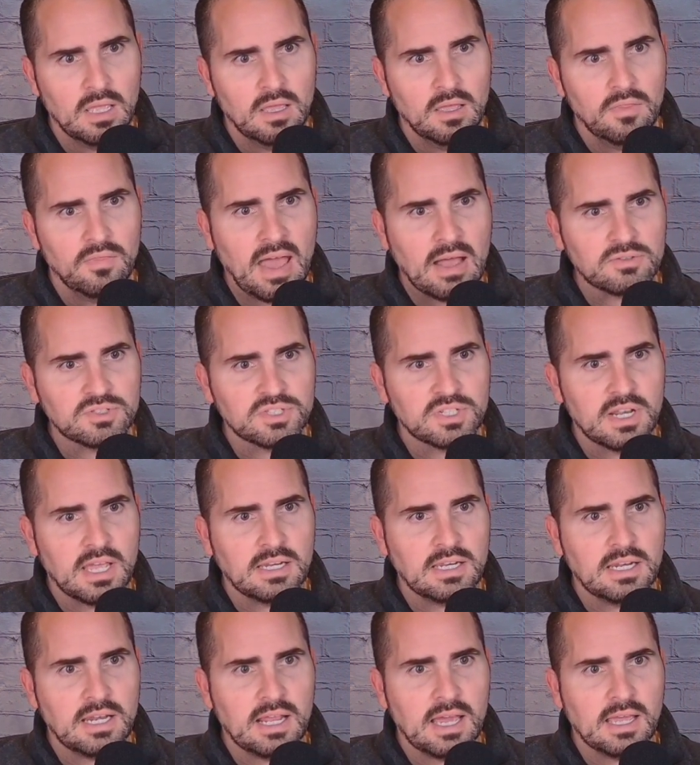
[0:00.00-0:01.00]

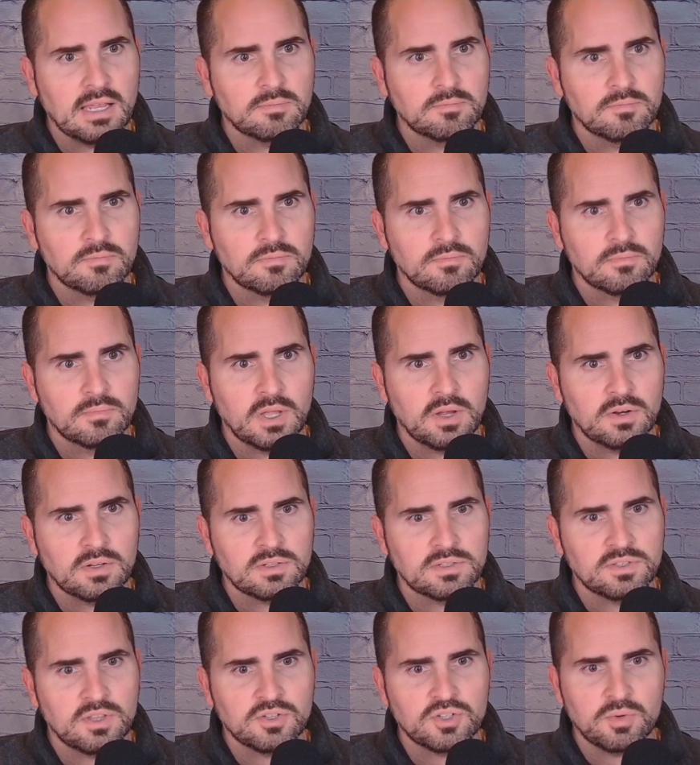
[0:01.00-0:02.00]
$1,099. There it is.
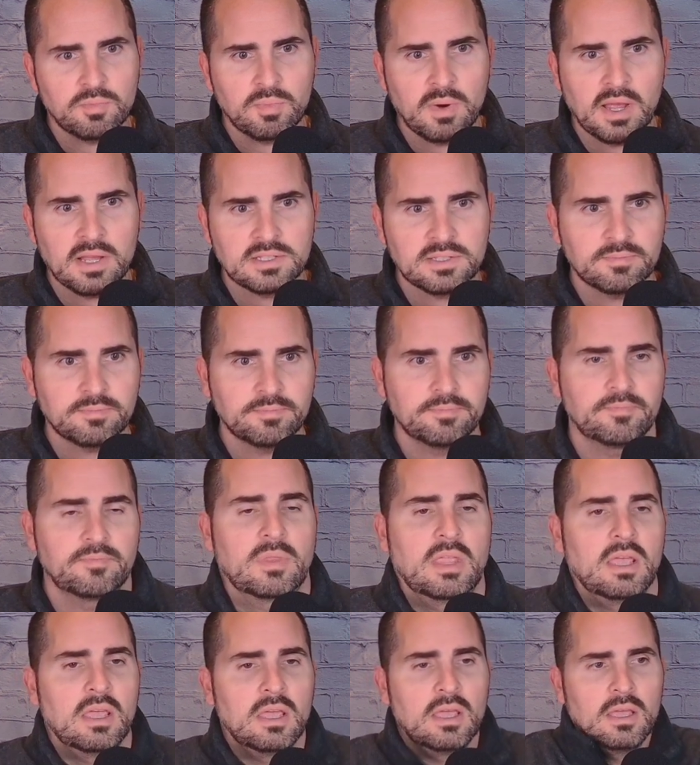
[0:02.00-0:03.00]
There's your price.
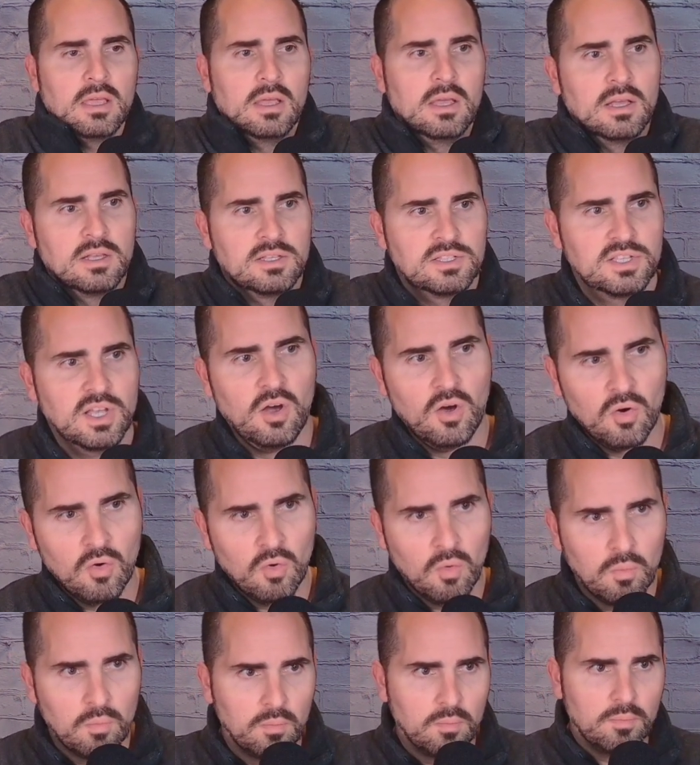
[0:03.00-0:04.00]
So
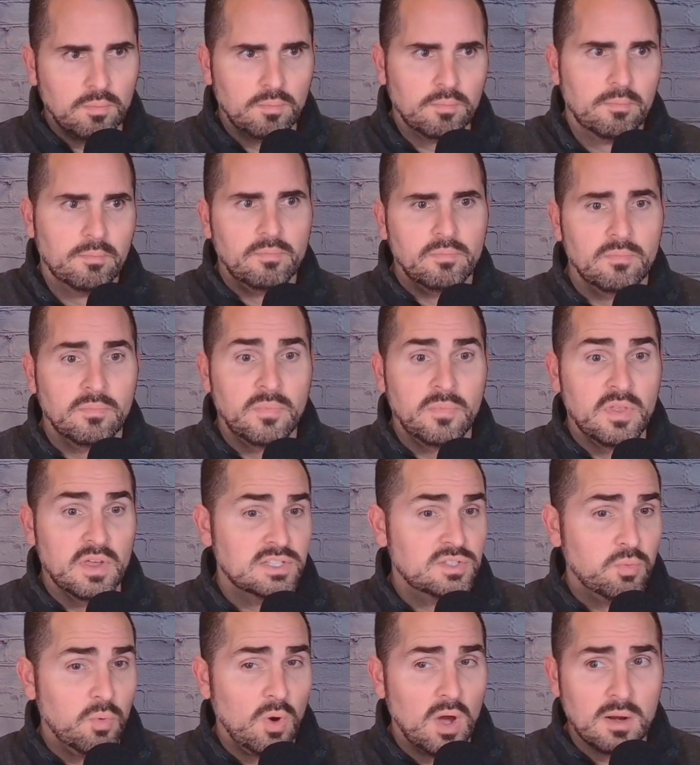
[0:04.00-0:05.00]

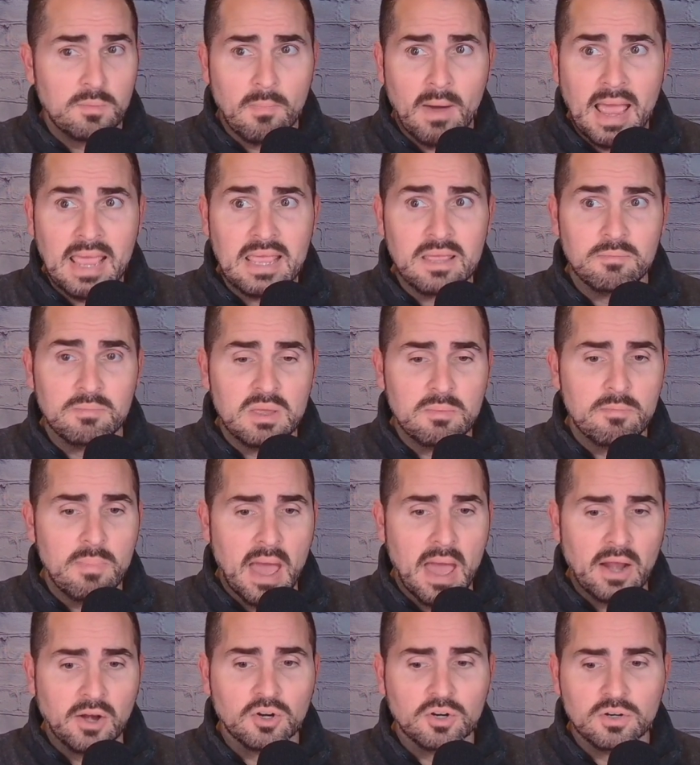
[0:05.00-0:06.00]
this one might be
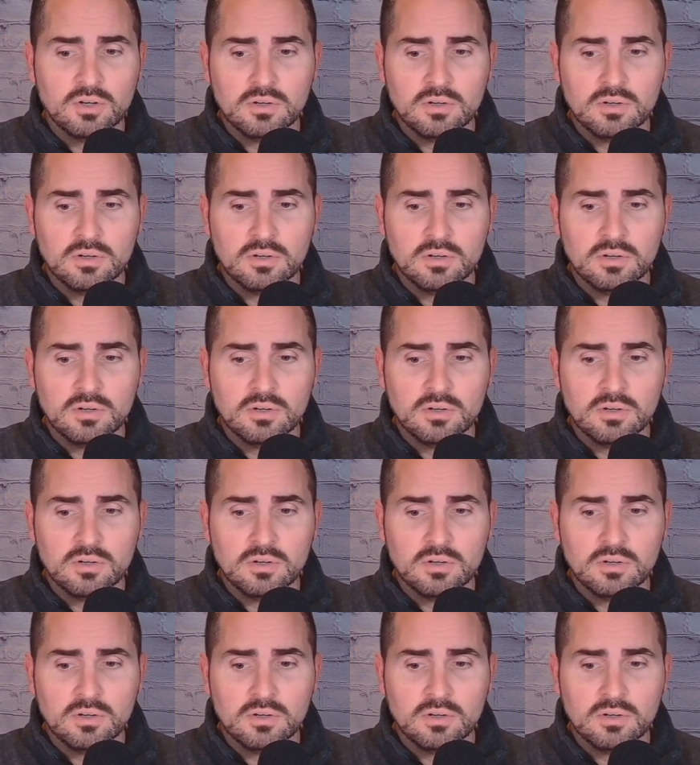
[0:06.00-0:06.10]
better